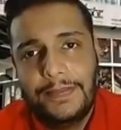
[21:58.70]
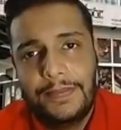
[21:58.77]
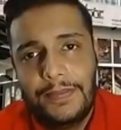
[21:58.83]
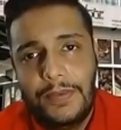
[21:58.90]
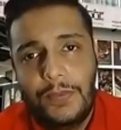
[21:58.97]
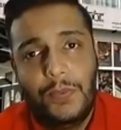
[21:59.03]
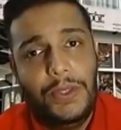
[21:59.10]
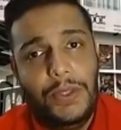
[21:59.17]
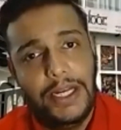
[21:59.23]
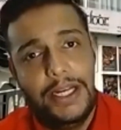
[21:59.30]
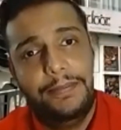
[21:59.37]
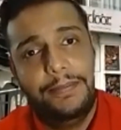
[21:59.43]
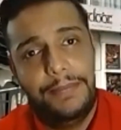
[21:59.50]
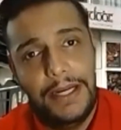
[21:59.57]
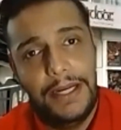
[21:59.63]
we are
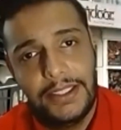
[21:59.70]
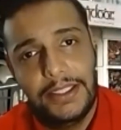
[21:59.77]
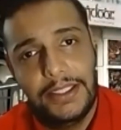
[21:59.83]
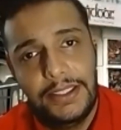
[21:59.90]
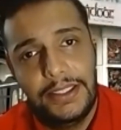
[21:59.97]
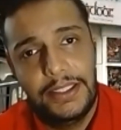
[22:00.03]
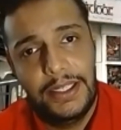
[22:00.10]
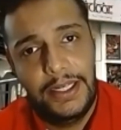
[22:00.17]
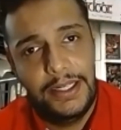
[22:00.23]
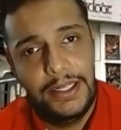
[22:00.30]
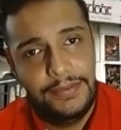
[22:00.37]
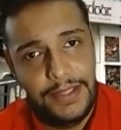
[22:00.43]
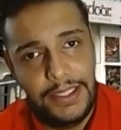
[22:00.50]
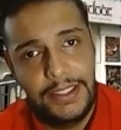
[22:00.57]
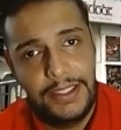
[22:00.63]
impacted and
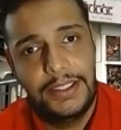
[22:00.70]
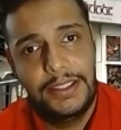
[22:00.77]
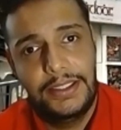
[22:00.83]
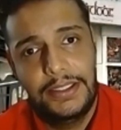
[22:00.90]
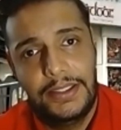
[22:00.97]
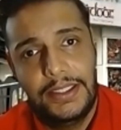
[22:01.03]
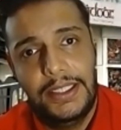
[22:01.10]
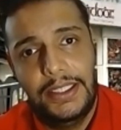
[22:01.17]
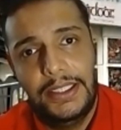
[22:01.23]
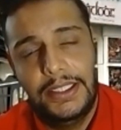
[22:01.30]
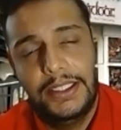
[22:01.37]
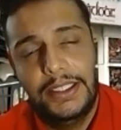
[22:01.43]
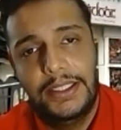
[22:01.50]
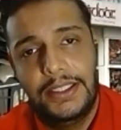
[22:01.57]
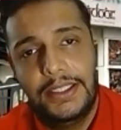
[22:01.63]
affected, right?
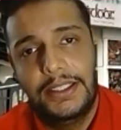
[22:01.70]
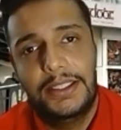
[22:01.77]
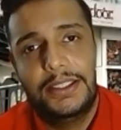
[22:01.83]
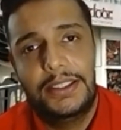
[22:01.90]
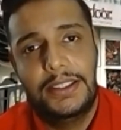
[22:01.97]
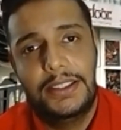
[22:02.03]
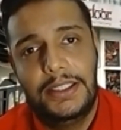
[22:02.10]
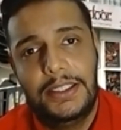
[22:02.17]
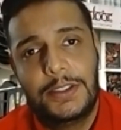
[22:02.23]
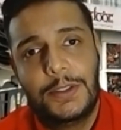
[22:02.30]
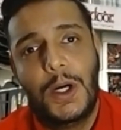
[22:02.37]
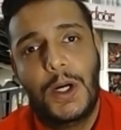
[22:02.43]
It's not